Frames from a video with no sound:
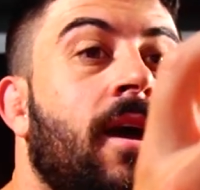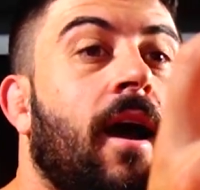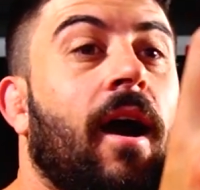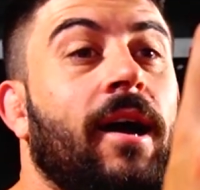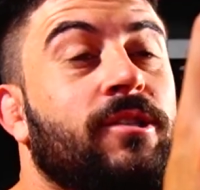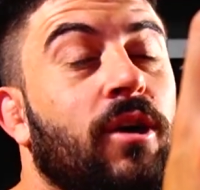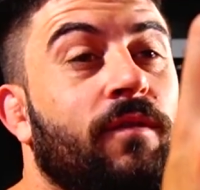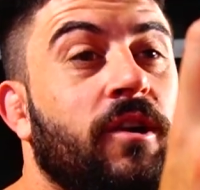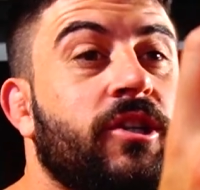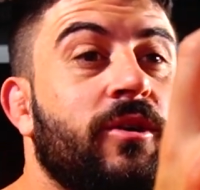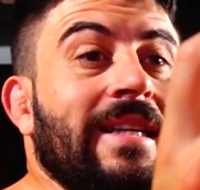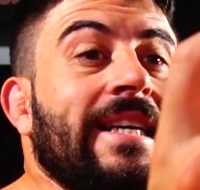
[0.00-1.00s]
Alright, so if you're
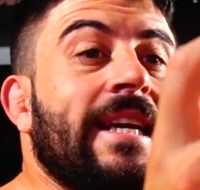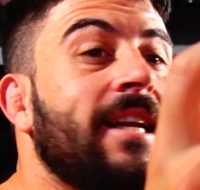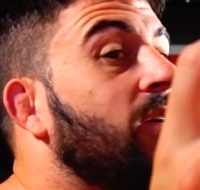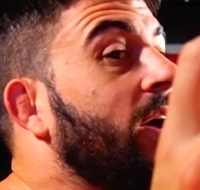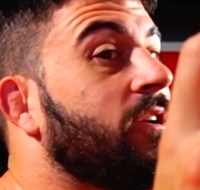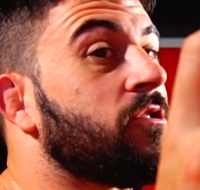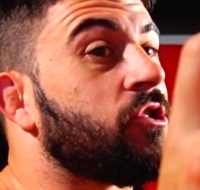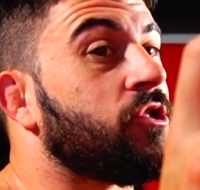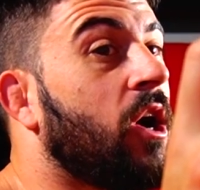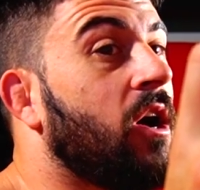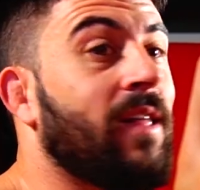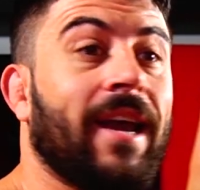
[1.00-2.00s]
doing keto and you're
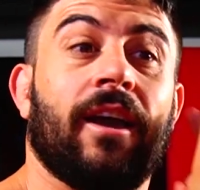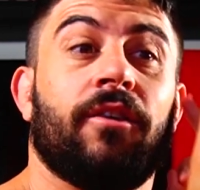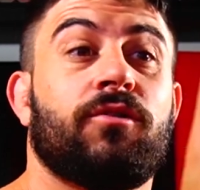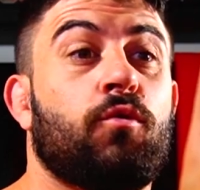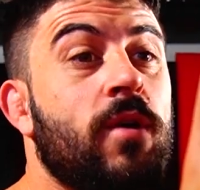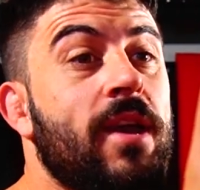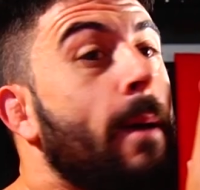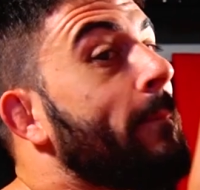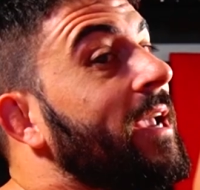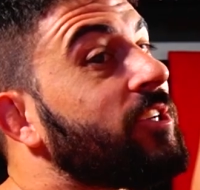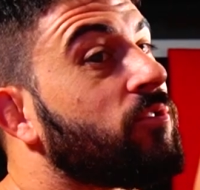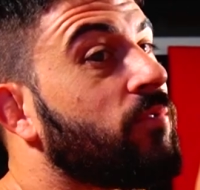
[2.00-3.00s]
stalling, 3
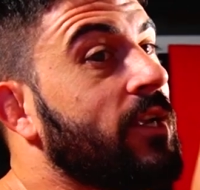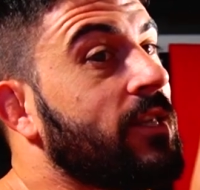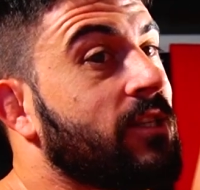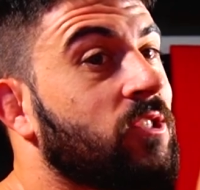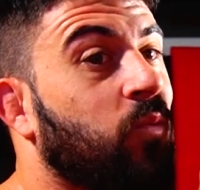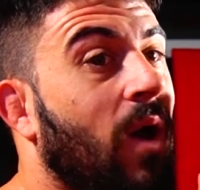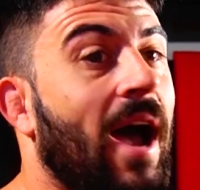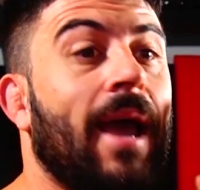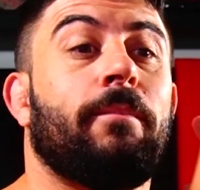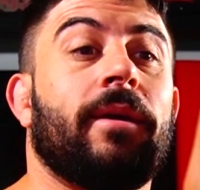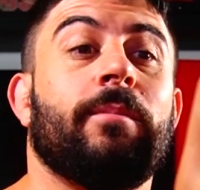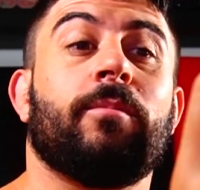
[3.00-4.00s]
major reasons why
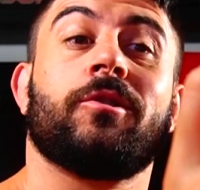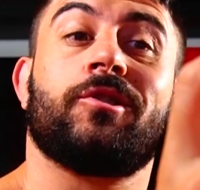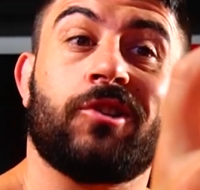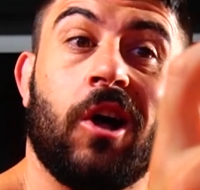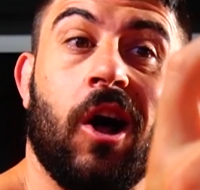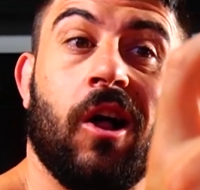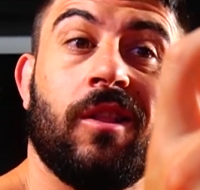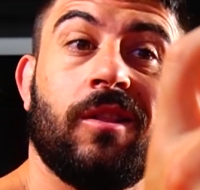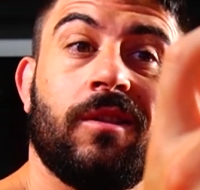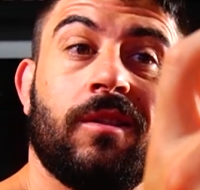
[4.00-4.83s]
people stall.